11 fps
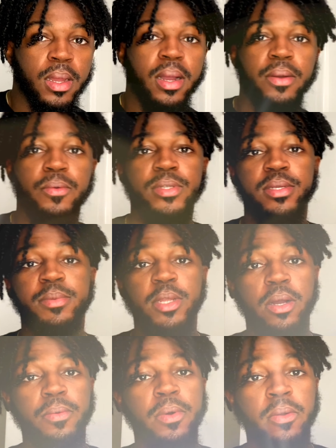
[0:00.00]
Alright, what's up
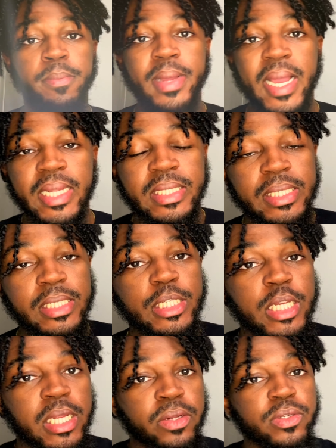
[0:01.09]
y'all? Welcome back to the
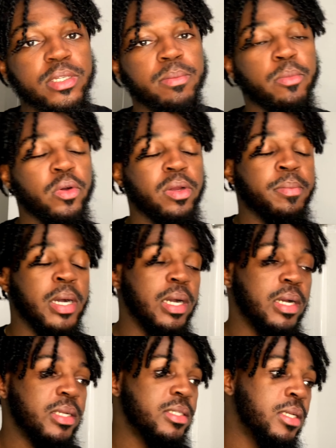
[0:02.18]
channel. It's your boy
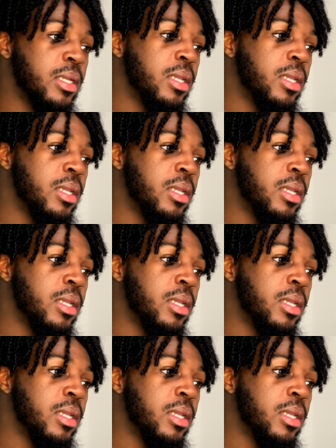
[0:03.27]
Maj.